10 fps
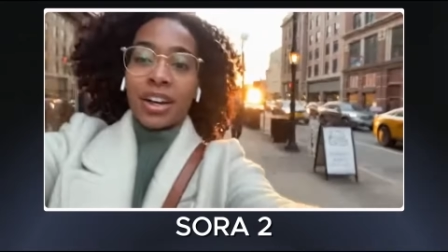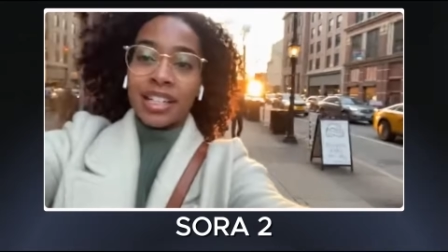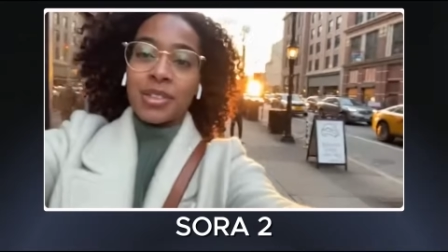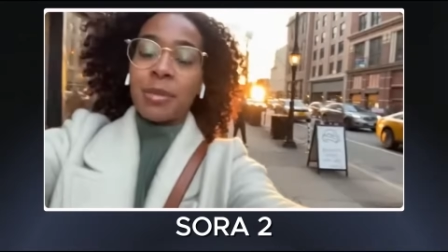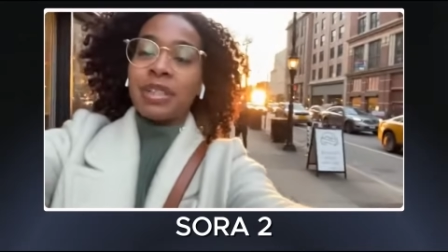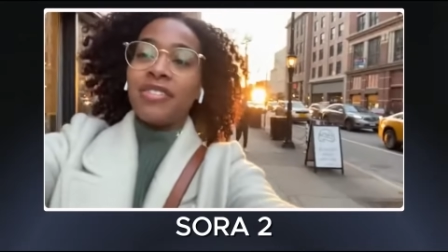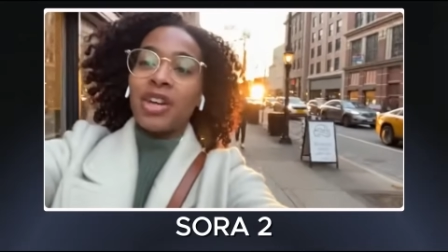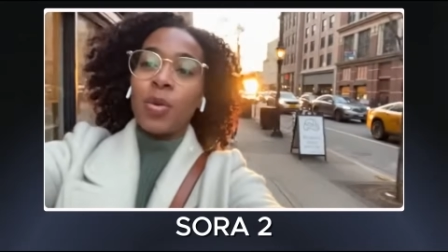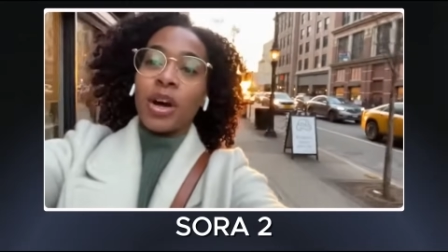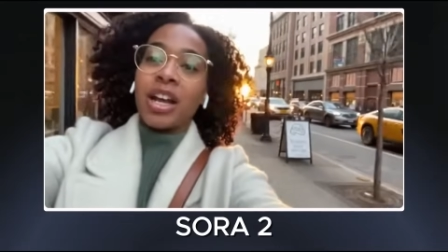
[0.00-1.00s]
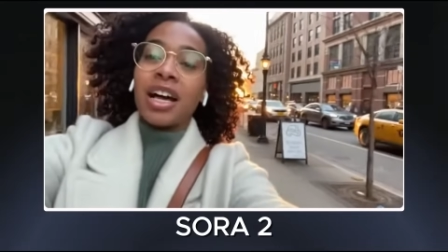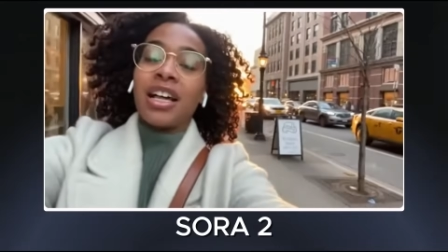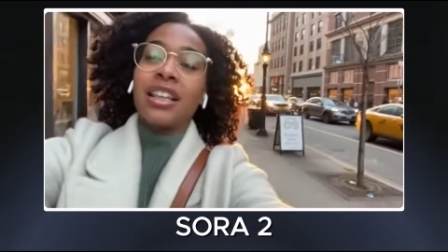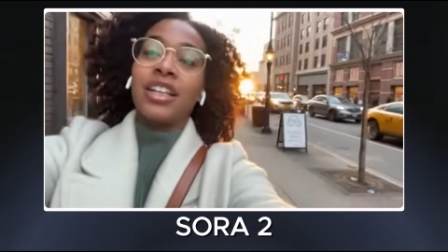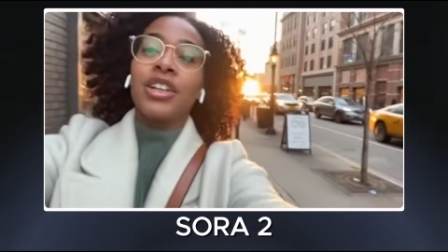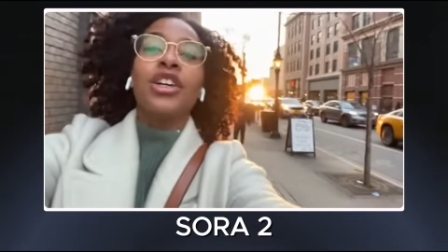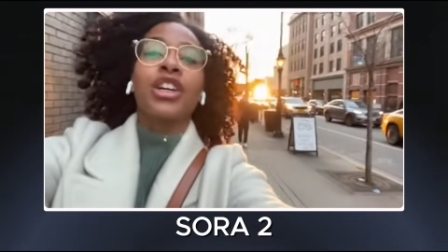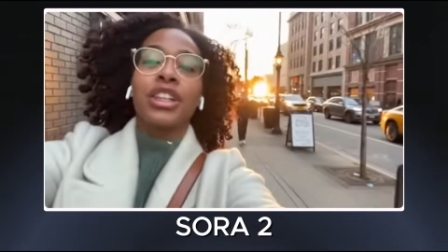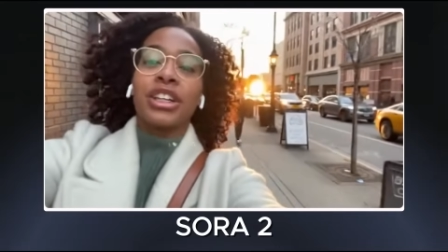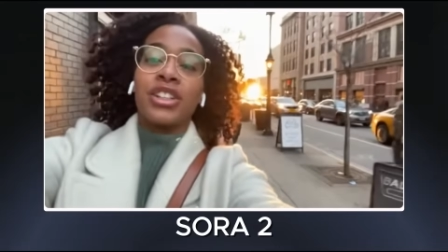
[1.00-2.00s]
The video looks very clean and
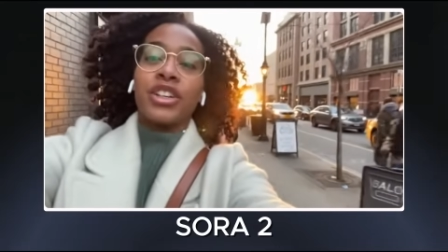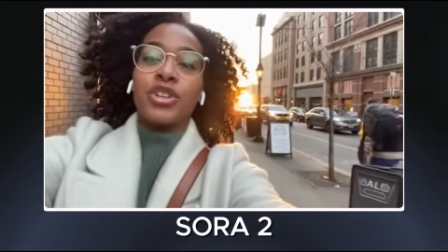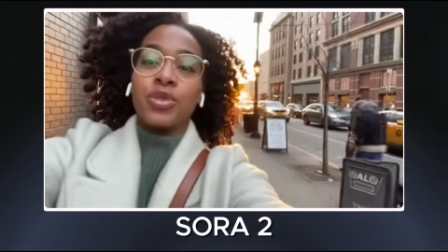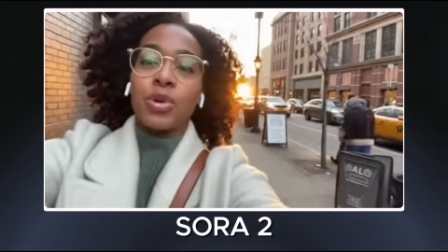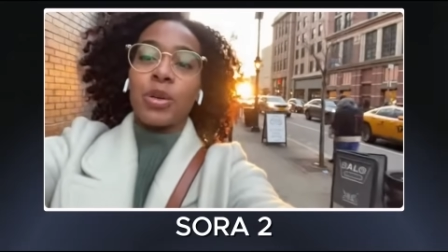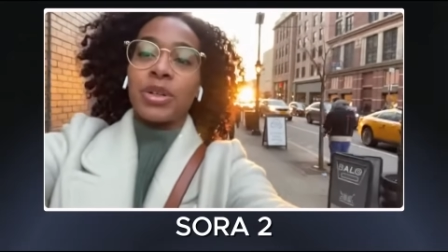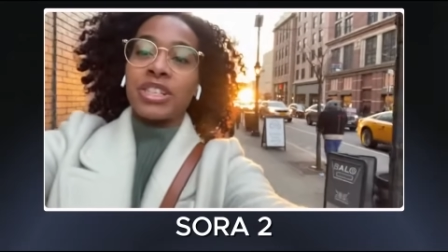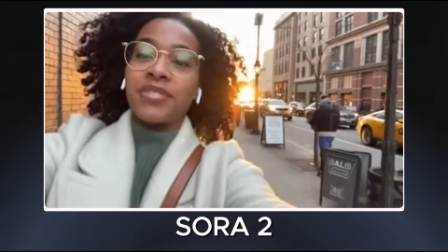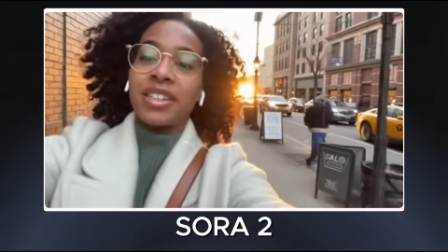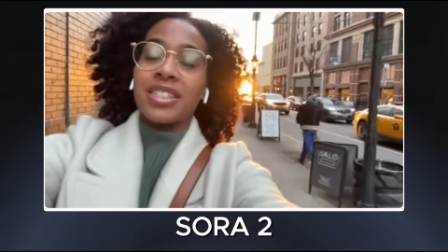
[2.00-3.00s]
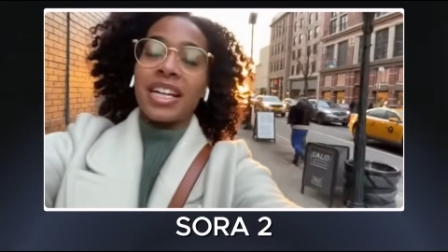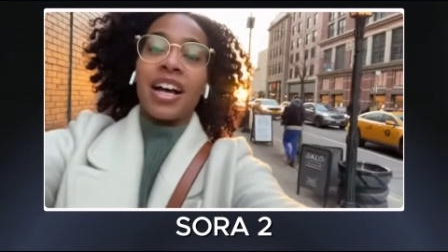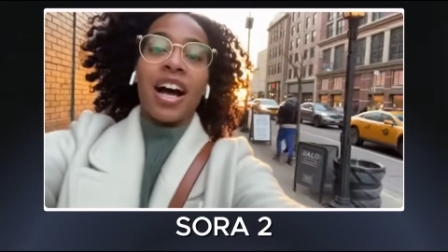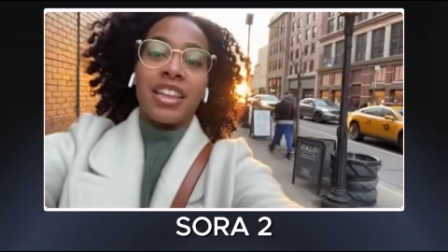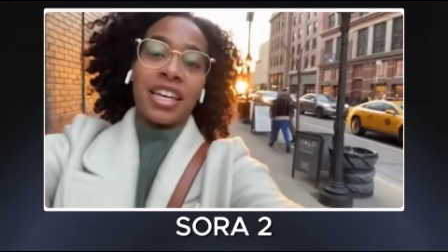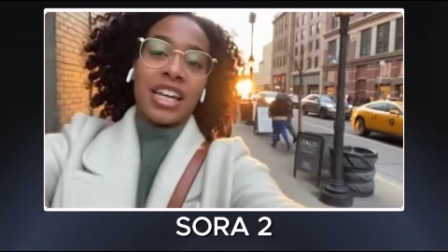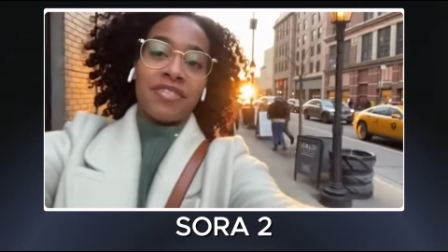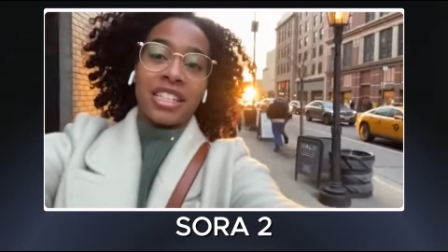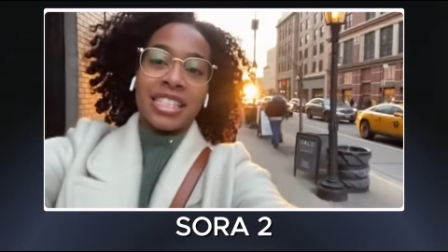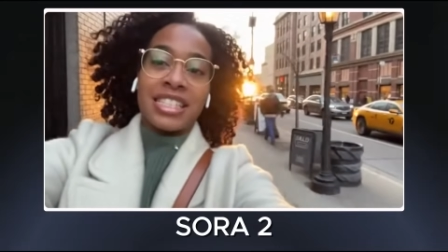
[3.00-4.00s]
sharp, and the overall scene
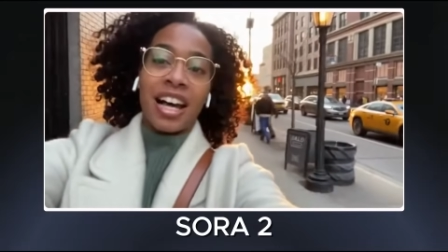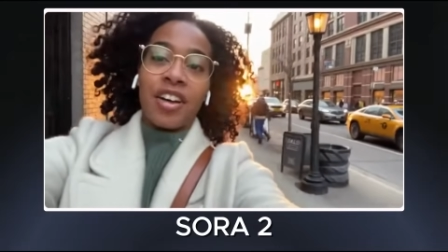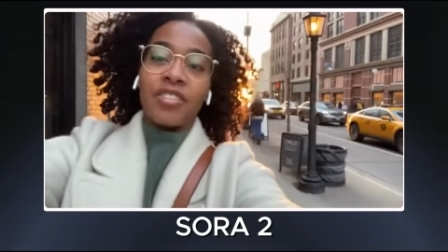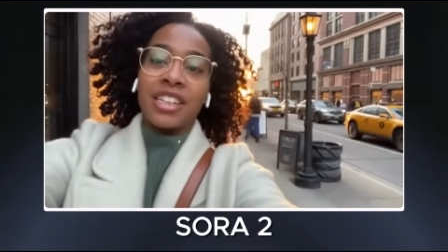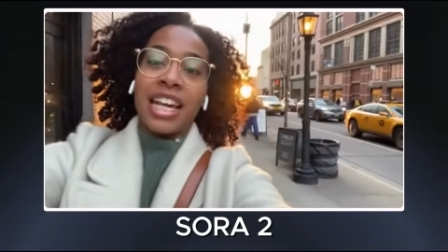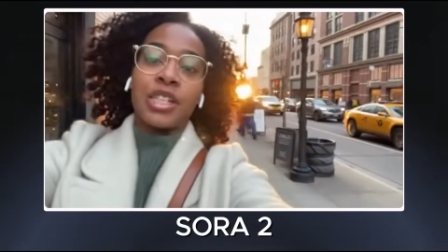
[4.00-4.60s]
feels polished.